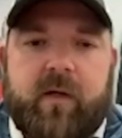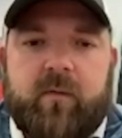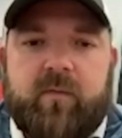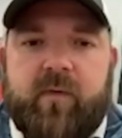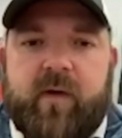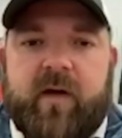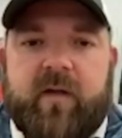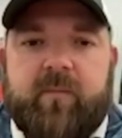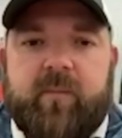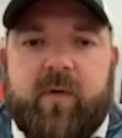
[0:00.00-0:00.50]
on
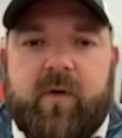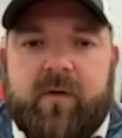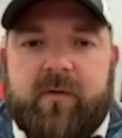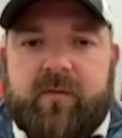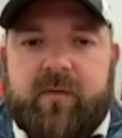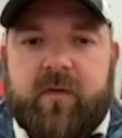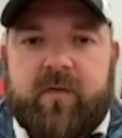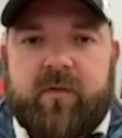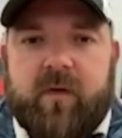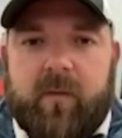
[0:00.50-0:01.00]
Facebook,
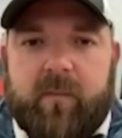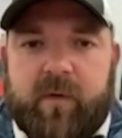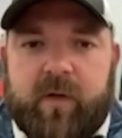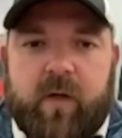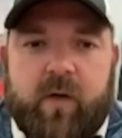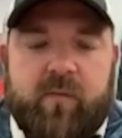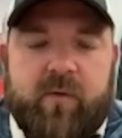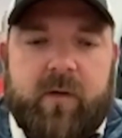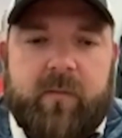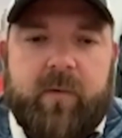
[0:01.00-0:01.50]
just something
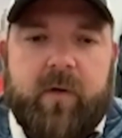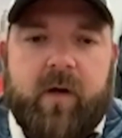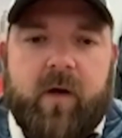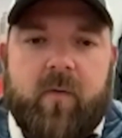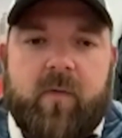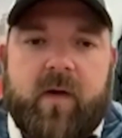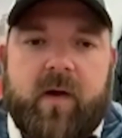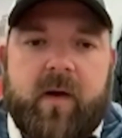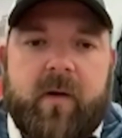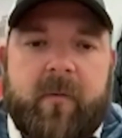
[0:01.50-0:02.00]
goofy to put
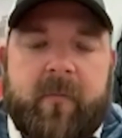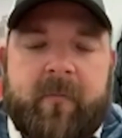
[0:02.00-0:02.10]
on there.